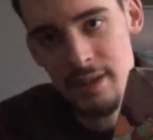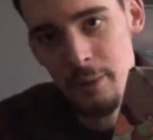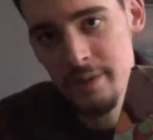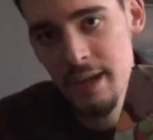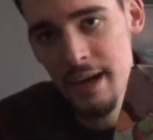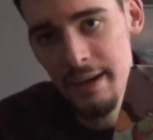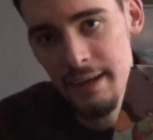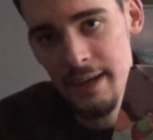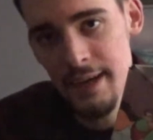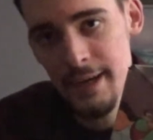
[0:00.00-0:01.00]
that was on
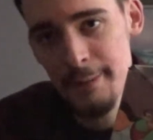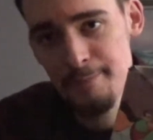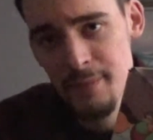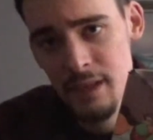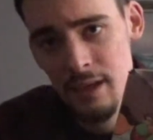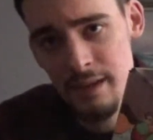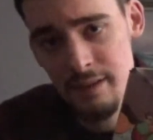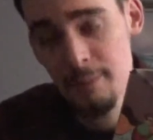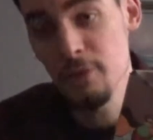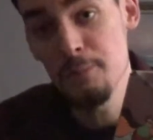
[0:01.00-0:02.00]

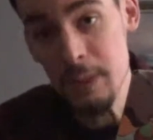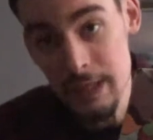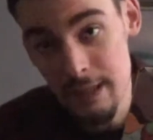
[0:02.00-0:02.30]
WB